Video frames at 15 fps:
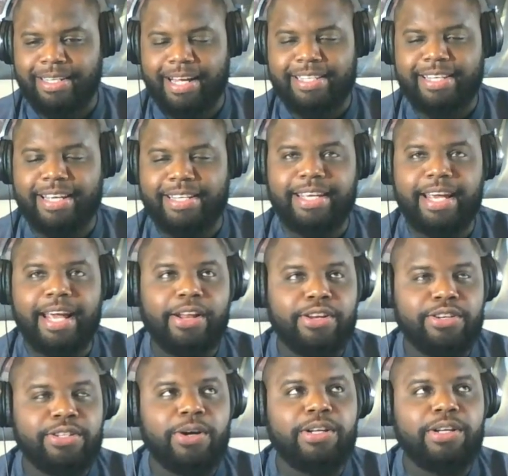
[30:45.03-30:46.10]
It's like saying
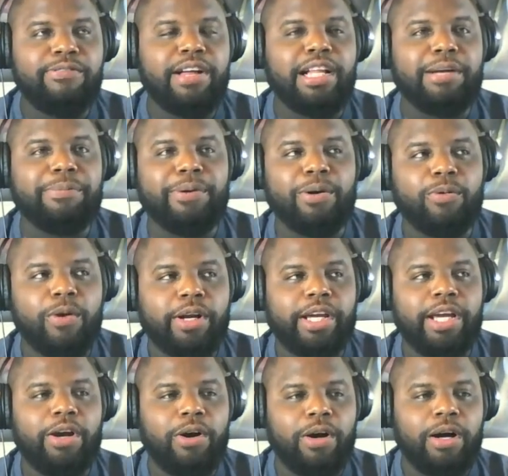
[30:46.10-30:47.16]
there's no developer
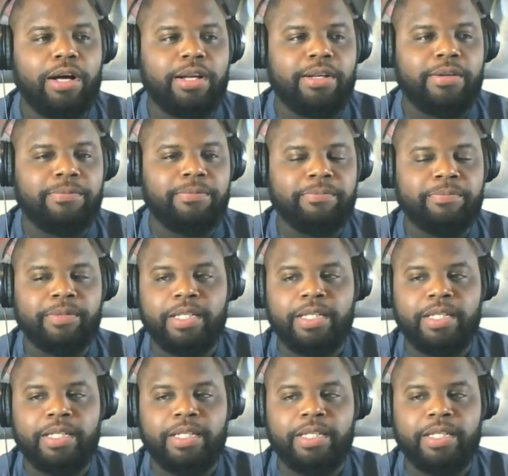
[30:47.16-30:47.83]
working on